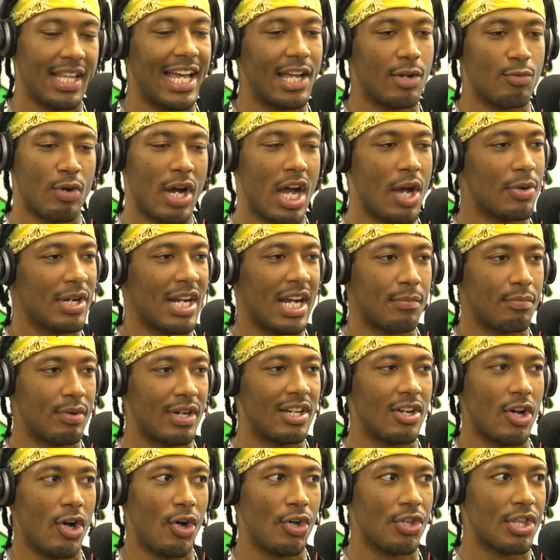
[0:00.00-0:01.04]
Like, why would I
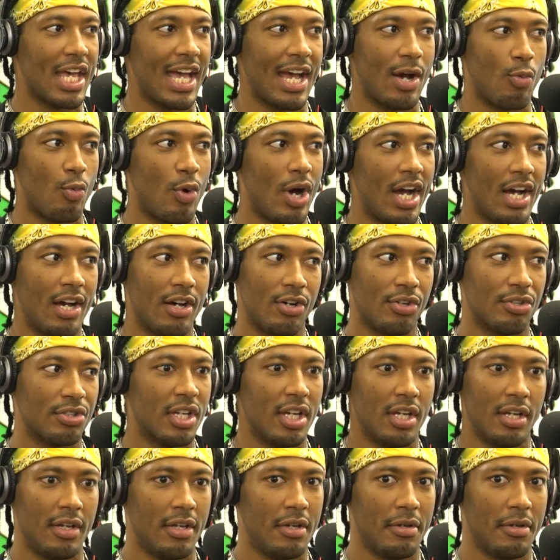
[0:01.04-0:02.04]
bring all that wild,